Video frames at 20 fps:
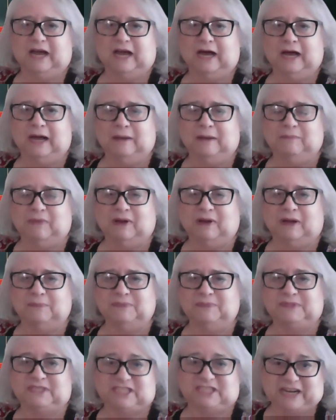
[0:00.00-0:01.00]
um,
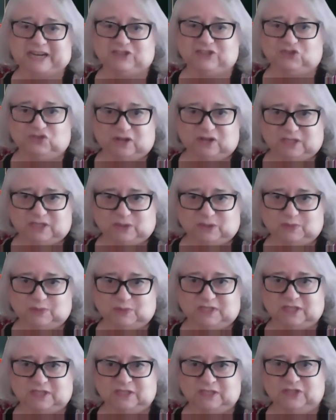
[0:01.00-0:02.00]
obstetrics
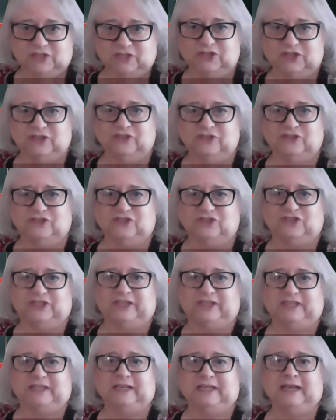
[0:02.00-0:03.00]
was concerned.
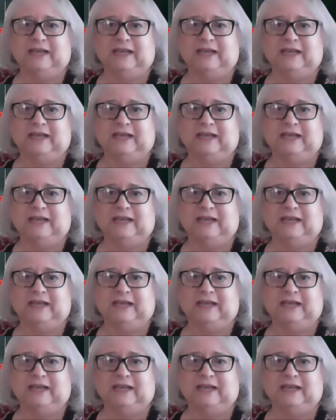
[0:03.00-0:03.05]
She